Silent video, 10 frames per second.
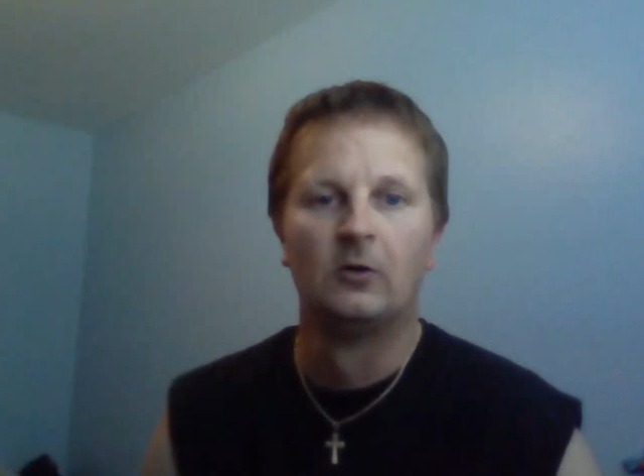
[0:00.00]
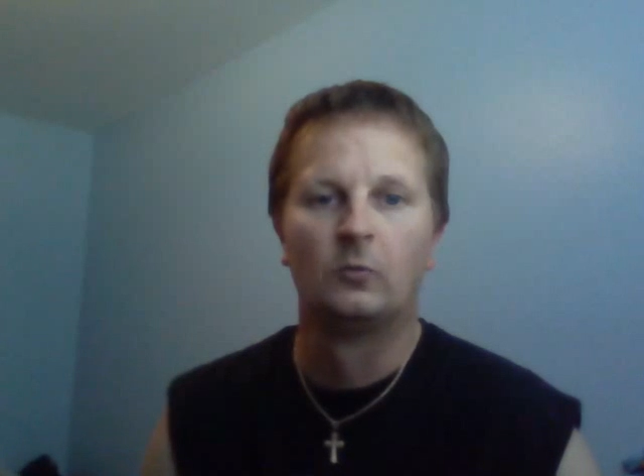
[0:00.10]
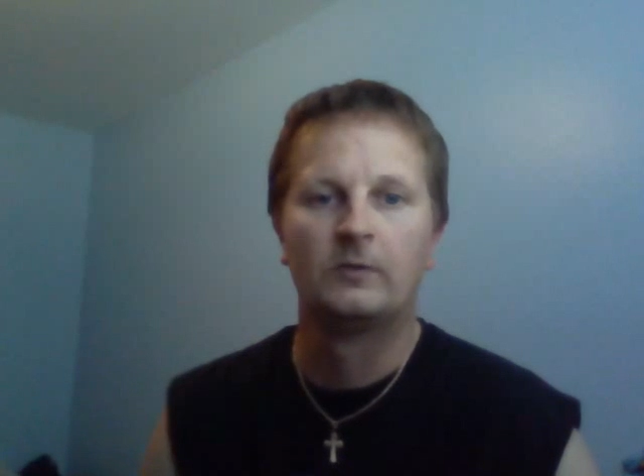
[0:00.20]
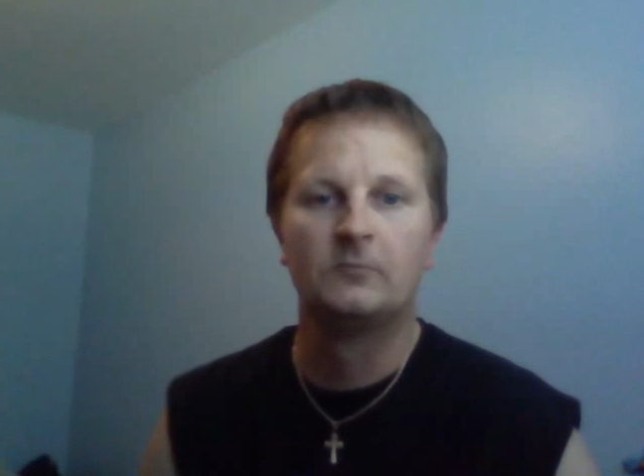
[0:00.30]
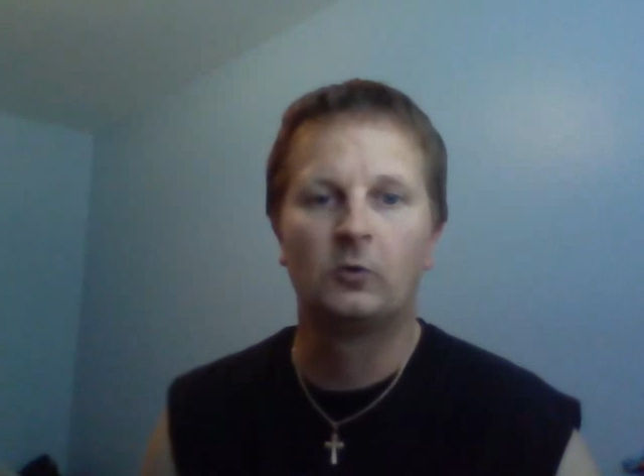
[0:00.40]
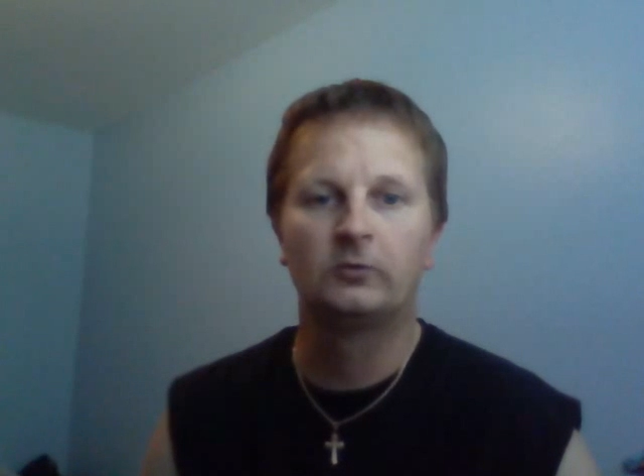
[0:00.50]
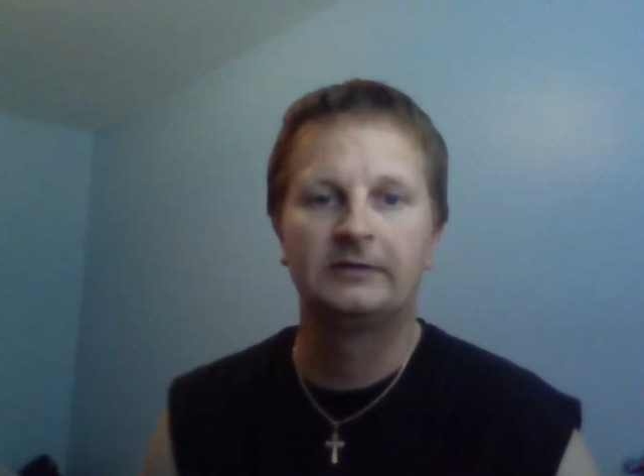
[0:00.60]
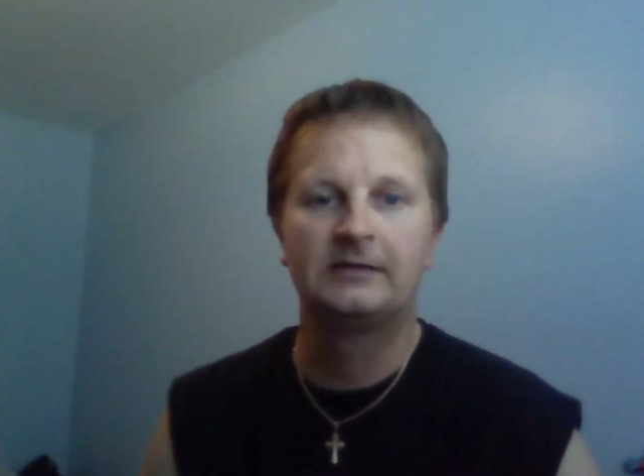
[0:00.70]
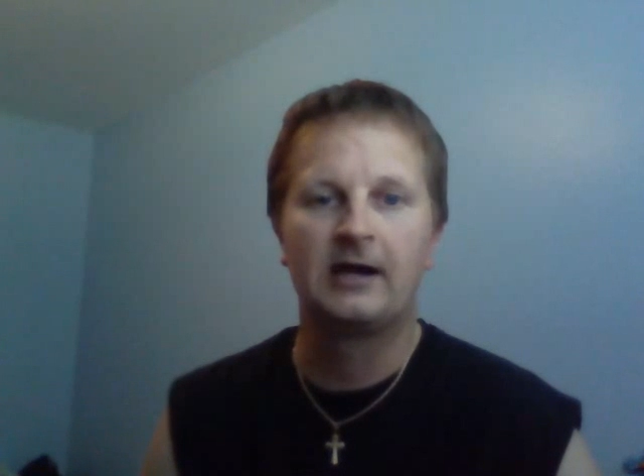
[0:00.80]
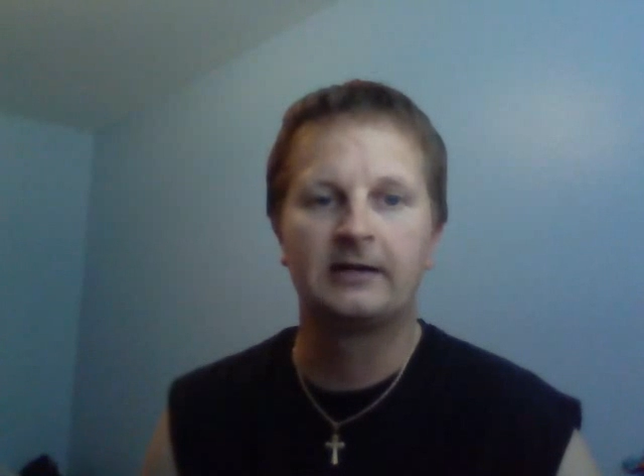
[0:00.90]
remotely
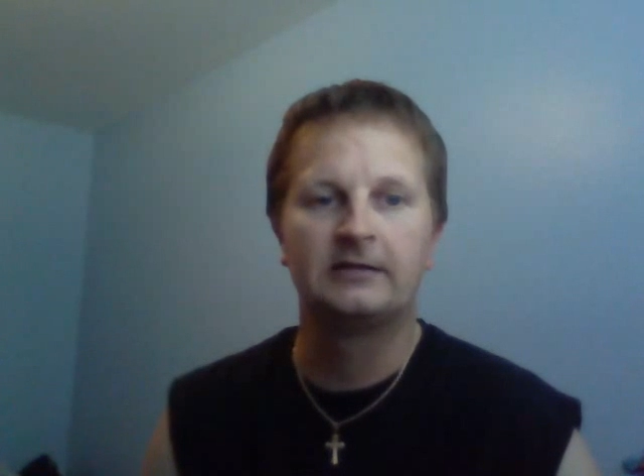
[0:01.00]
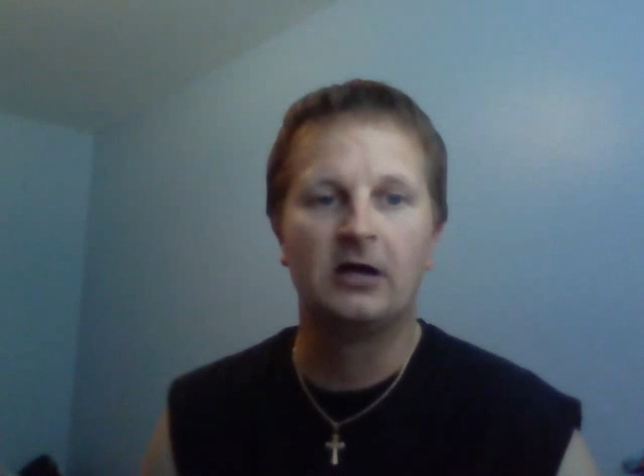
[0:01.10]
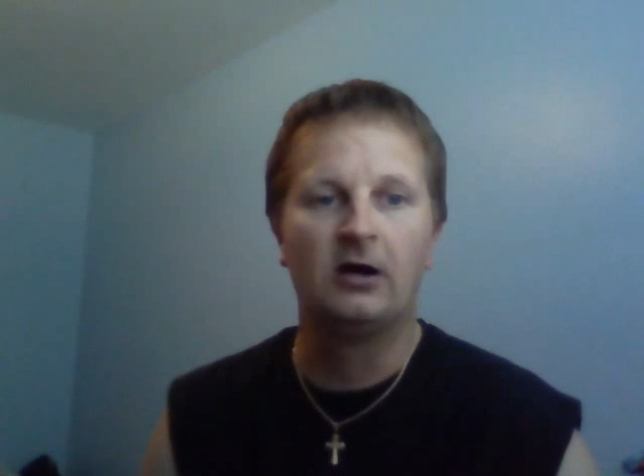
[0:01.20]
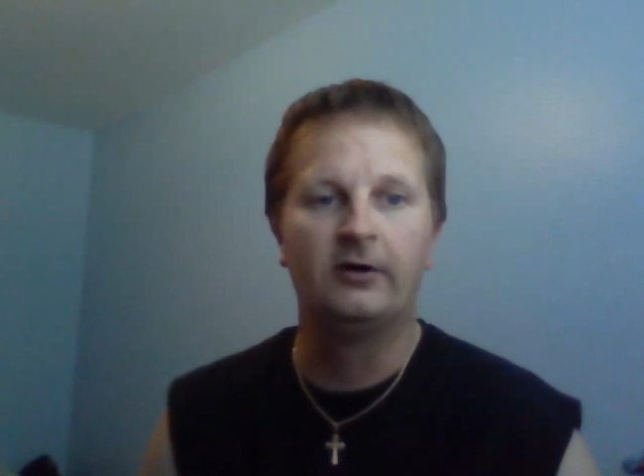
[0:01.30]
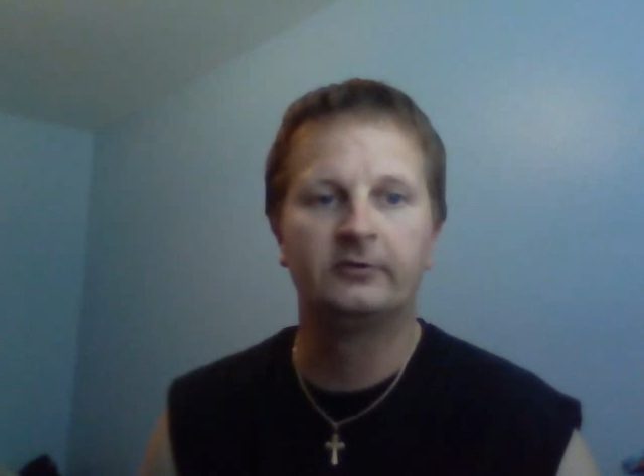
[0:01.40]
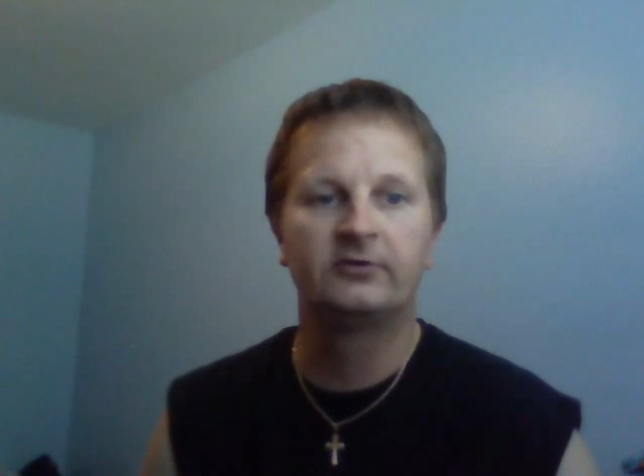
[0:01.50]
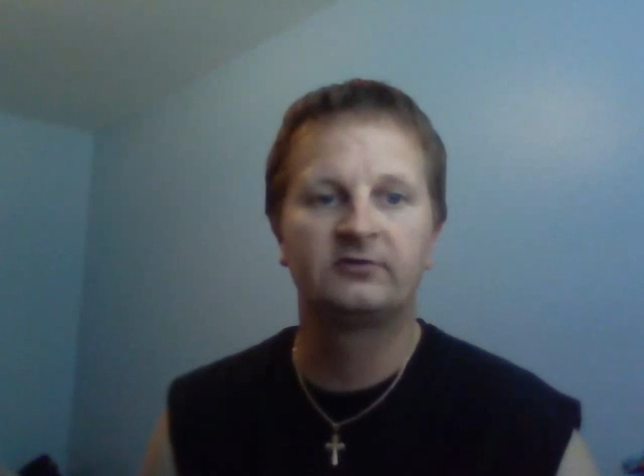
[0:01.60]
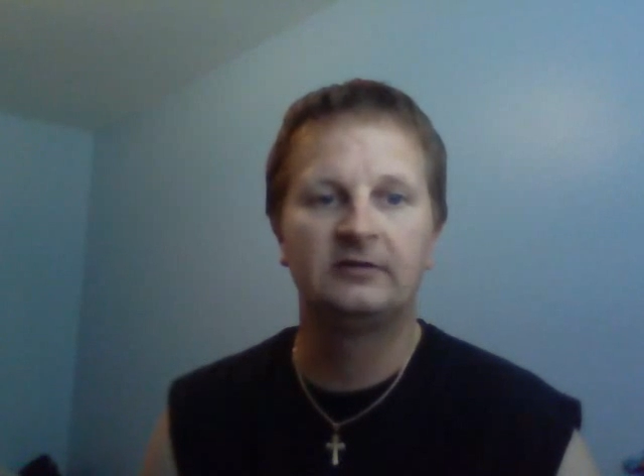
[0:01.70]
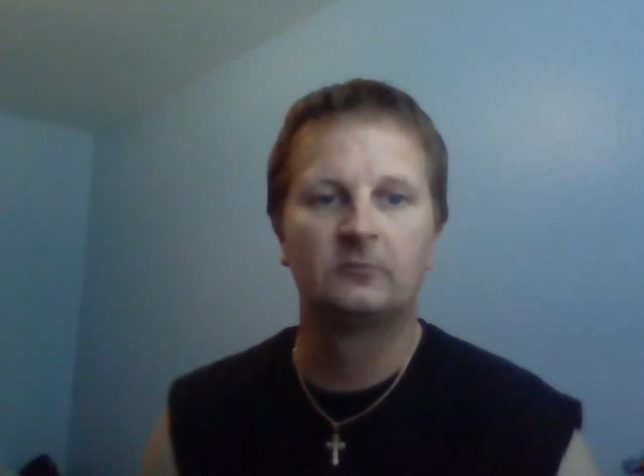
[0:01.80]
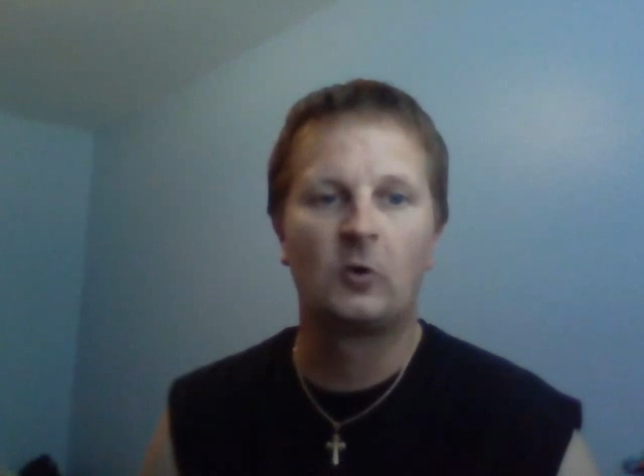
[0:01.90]
guided
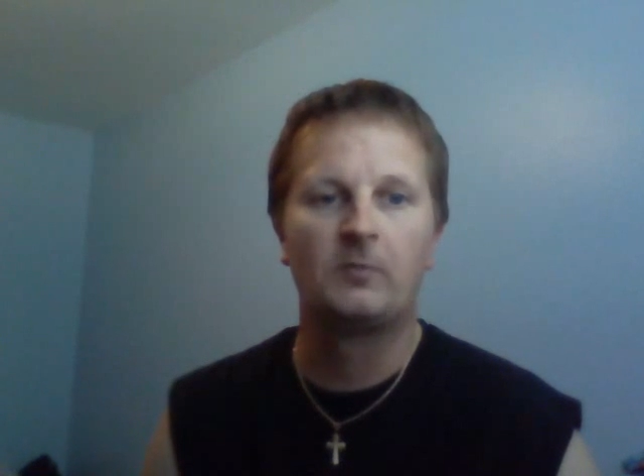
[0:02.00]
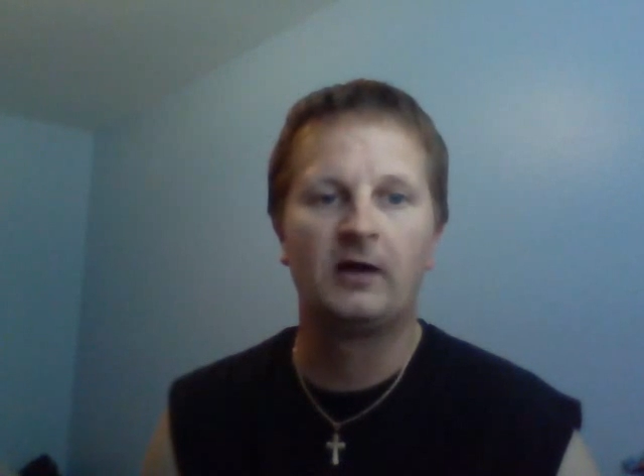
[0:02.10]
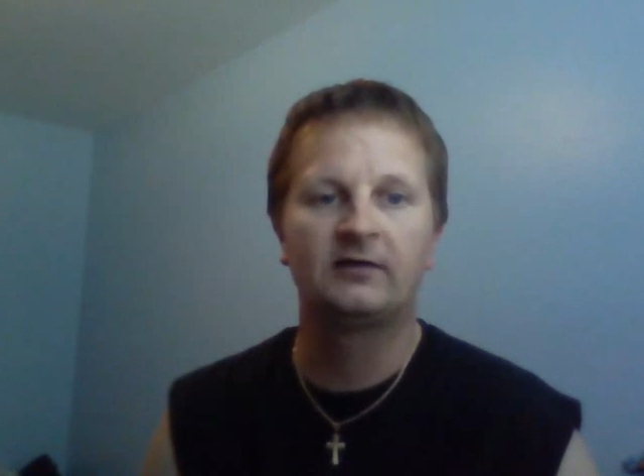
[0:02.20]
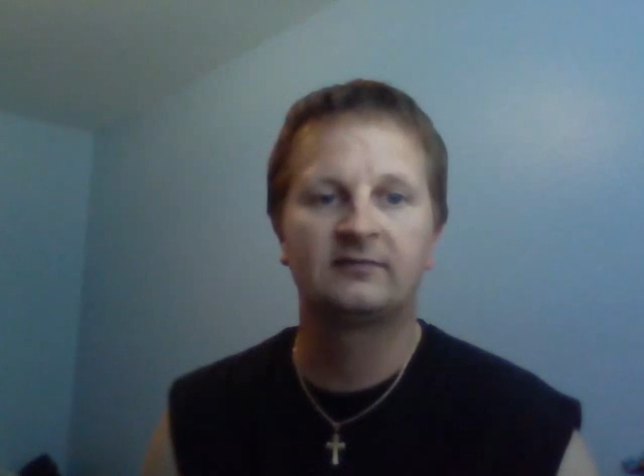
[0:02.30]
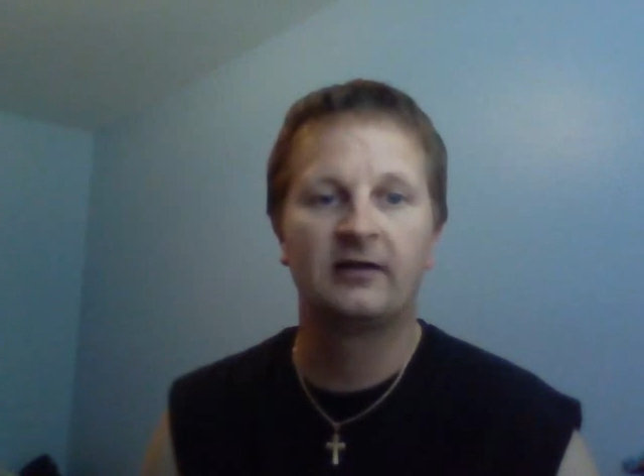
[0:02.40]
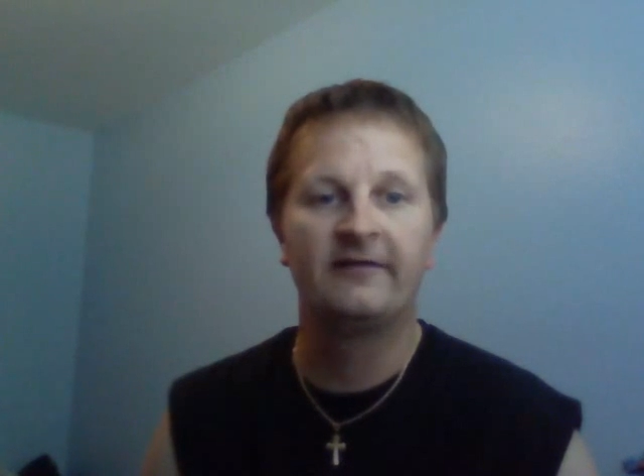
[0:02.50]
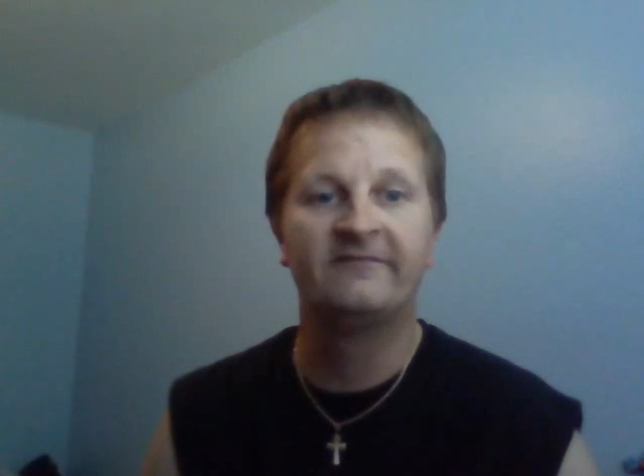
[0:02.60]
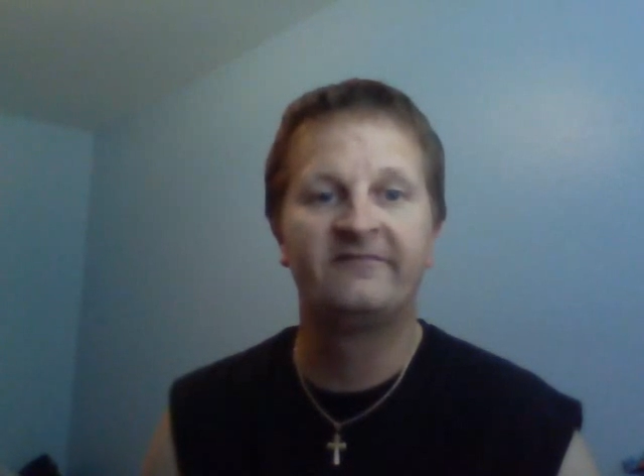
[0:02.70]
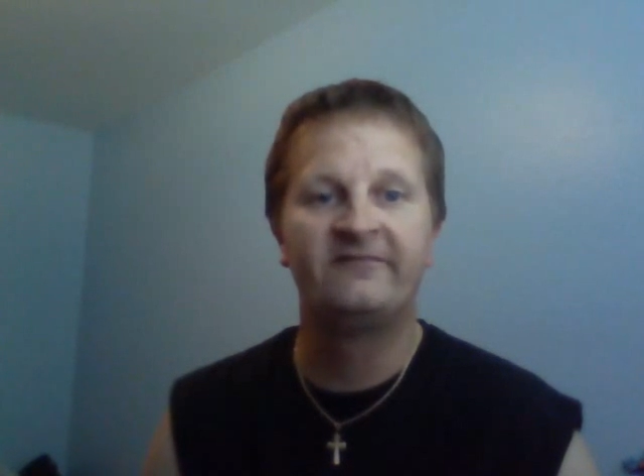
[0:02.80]
undersea robots that have